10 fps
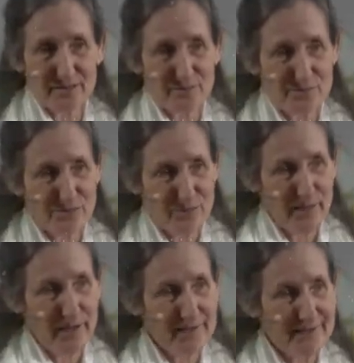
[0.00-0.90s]
get them for
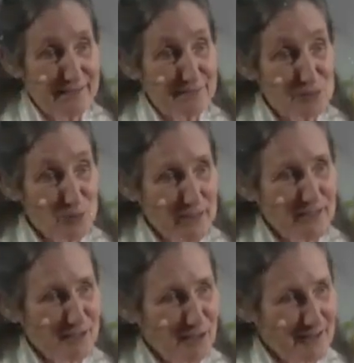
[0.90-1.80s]
about even
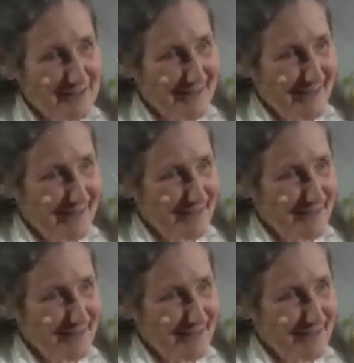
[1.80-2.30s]
$20 now.